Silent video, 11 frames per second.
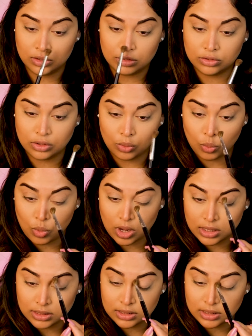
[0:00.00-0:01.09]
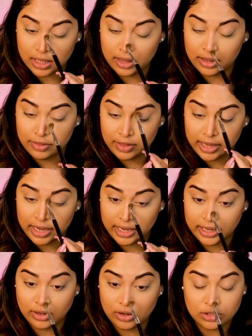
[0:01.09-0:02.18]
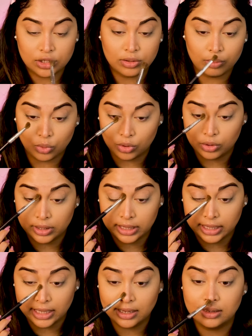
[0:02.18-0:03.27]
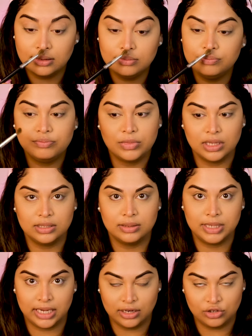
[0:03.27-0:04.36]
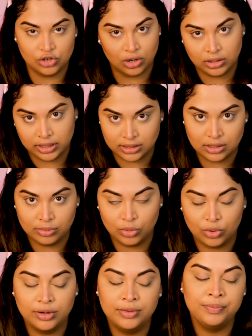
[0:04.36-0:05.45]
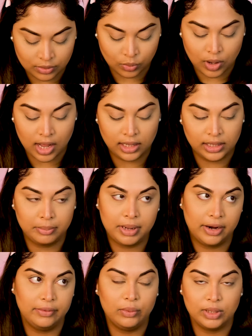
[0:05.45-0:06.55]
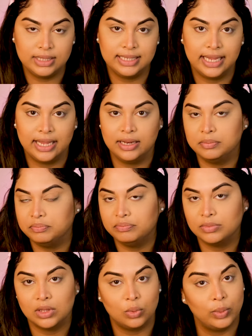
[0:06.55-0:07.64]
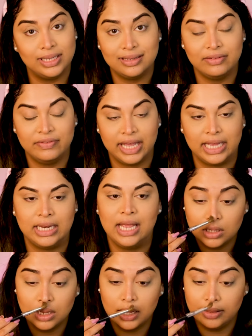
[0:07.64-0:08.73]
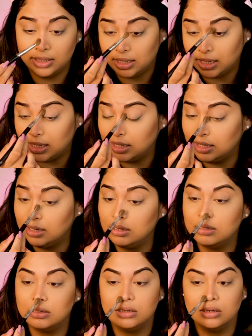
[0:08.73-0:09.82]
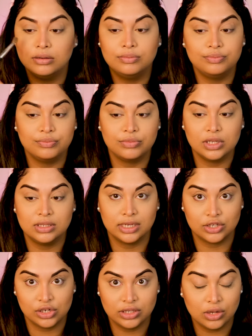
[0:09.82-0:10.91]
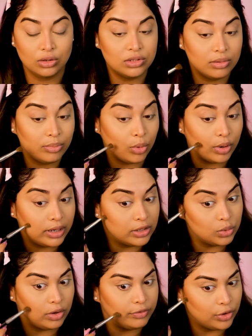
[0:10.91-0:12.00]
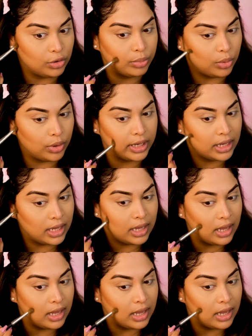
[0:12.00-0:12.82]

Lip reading: So once they got to the moor, Ian ends up taking John into the moor while Myra once again waits in the van. And then Ian, you know, sexually assaults the boy, a 12-year-old boy.